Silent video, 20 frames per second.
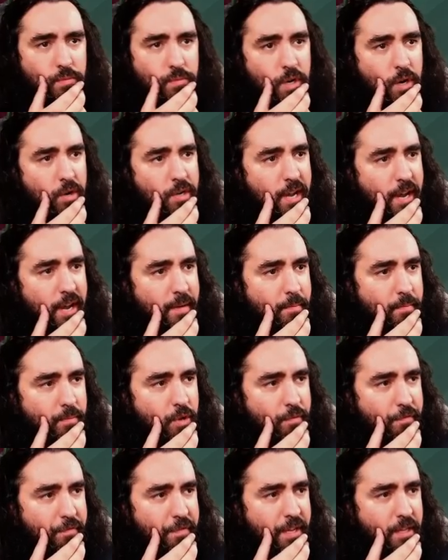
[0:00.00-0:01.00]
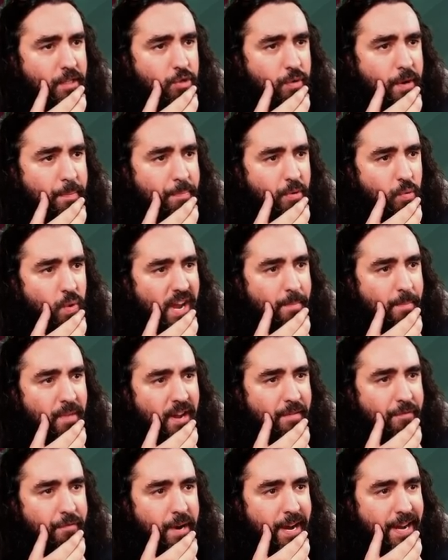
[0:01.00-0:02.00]
Okay, you field trip away,
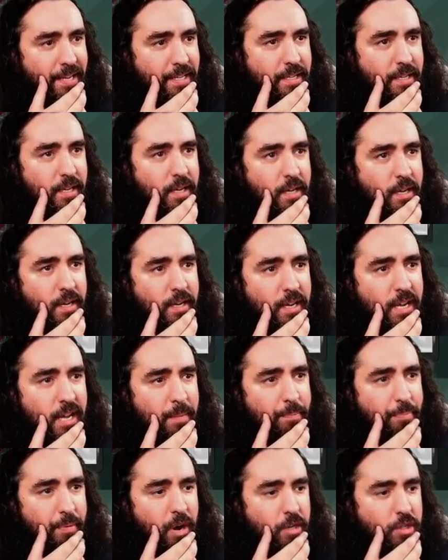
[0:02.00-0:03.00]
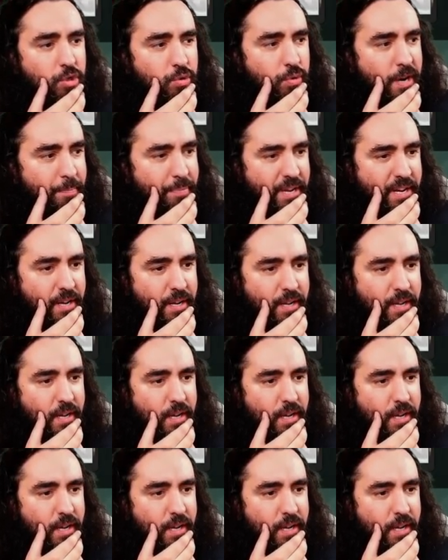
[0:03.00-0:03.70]
my friend. Keep on tripping.